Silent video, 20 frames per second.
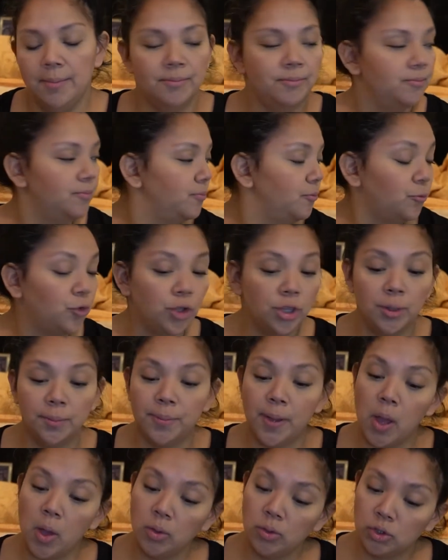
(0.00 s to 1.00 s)
For the
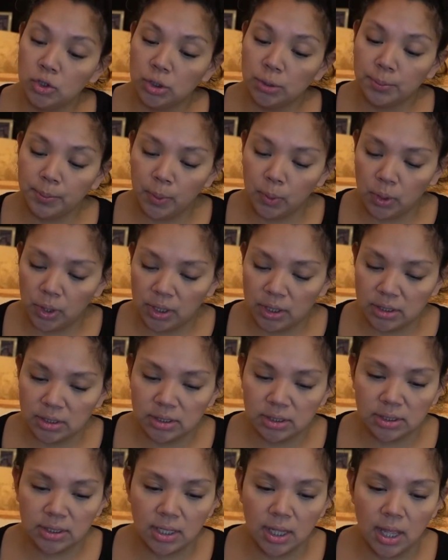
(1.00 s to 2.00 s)
poster
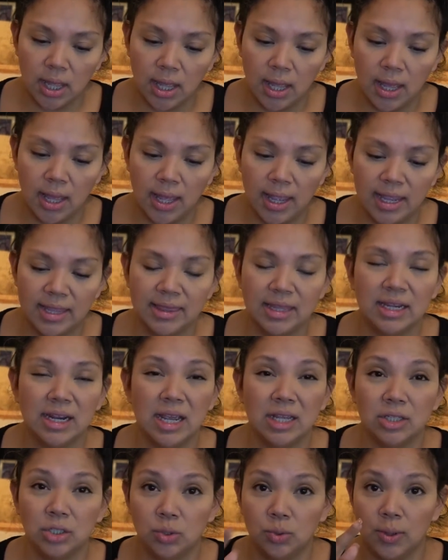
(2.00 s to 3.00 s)
boards, and then
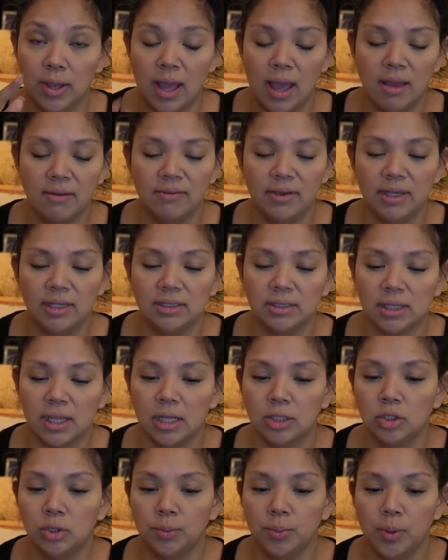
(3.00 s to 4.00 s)
I do have a
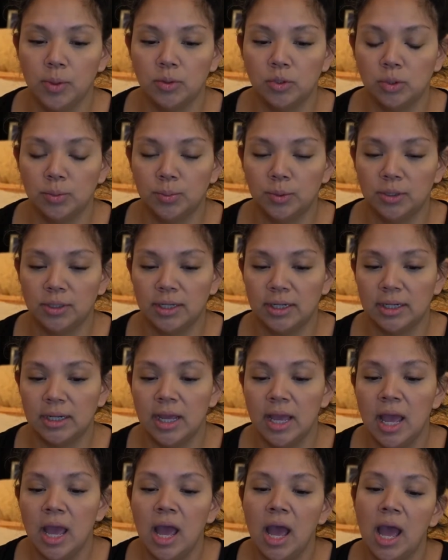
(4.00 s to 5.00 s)
schedule poster board that
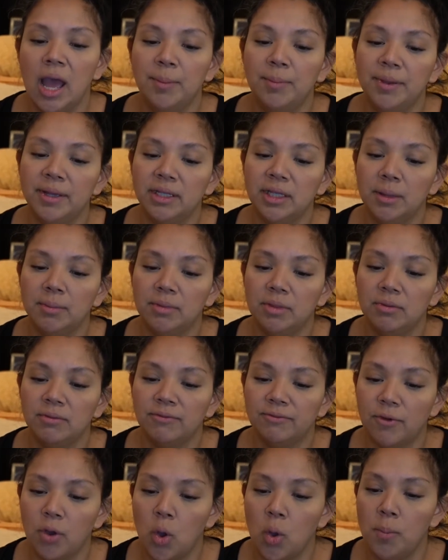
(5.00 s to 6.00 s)
I picked up the
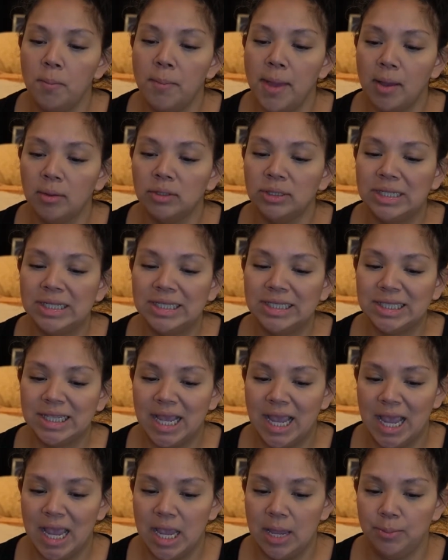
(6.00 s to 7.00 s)
foam mounting
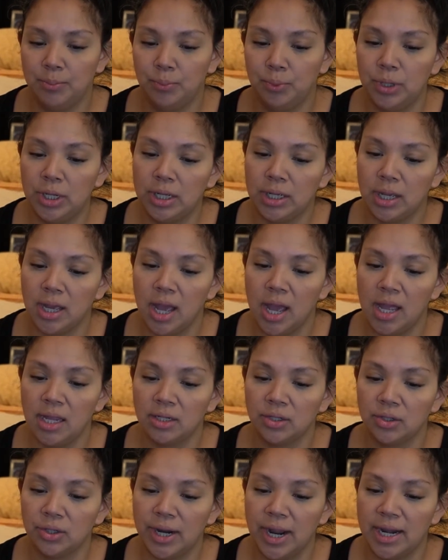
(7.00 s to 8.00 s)
tape,
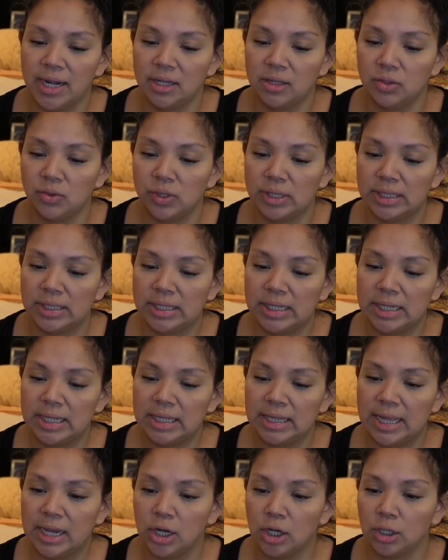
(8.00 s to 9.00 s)
pre-cut, created 3D
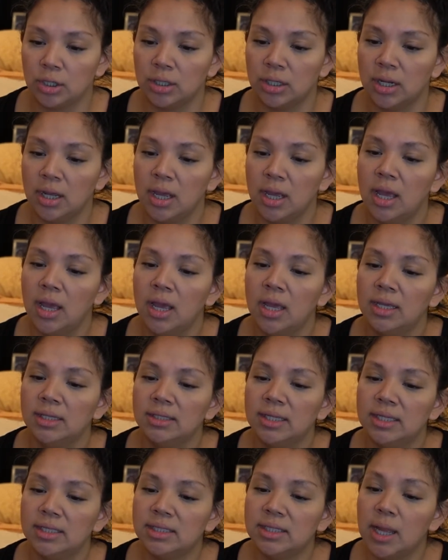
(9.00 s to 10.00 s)
layered. It
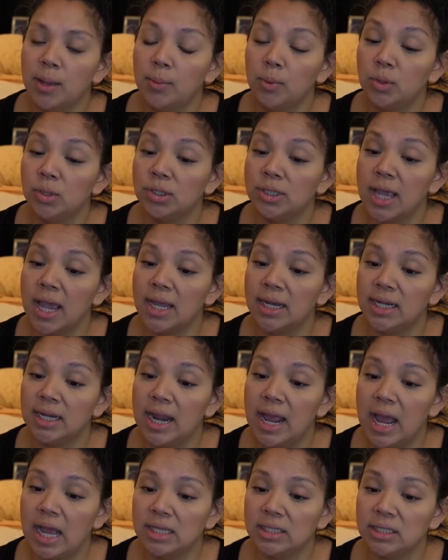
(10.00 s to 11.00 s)
says
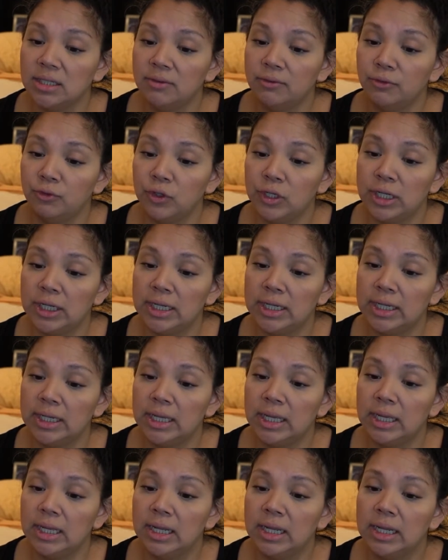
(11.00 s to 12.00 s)
double-sided, acid-free,
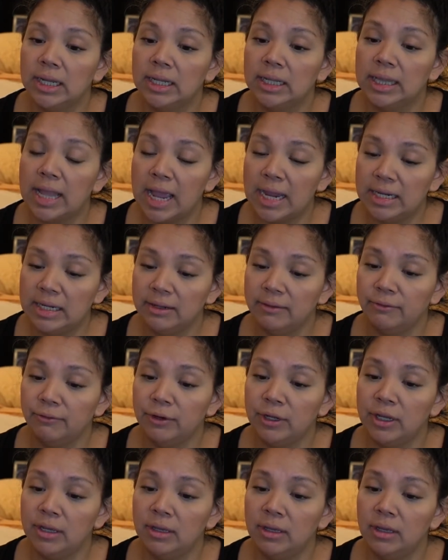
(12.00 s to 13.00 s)

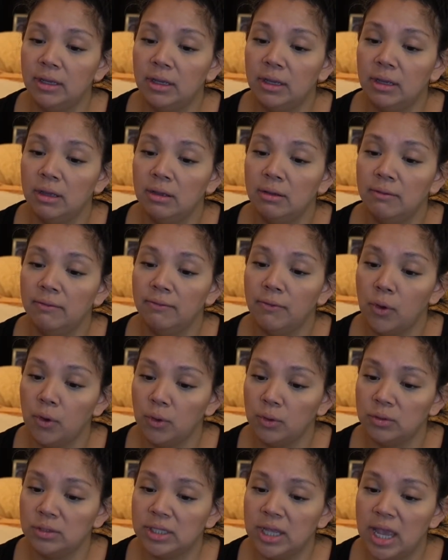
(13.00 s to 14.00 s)
lightning-free,
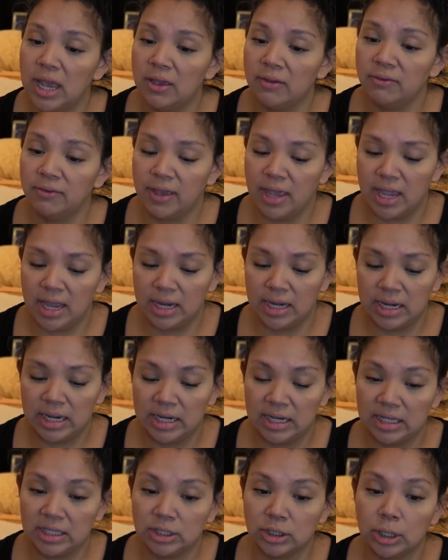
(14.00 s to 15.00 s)
photo-safe, and
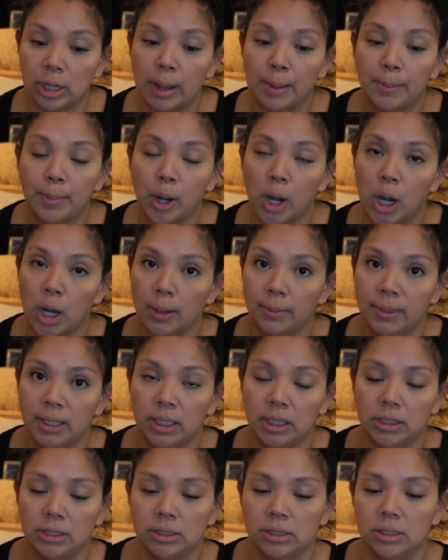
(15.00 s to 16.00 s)
it is
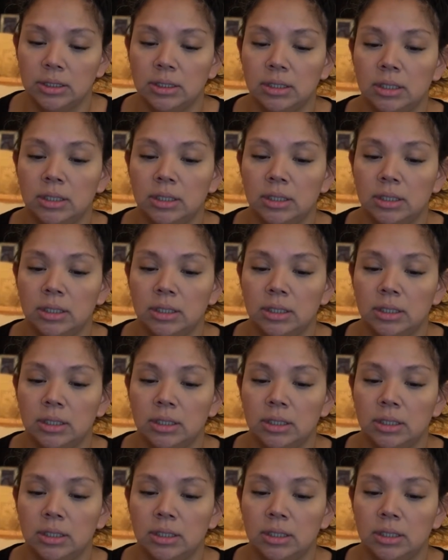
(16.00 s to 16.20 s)
permanent.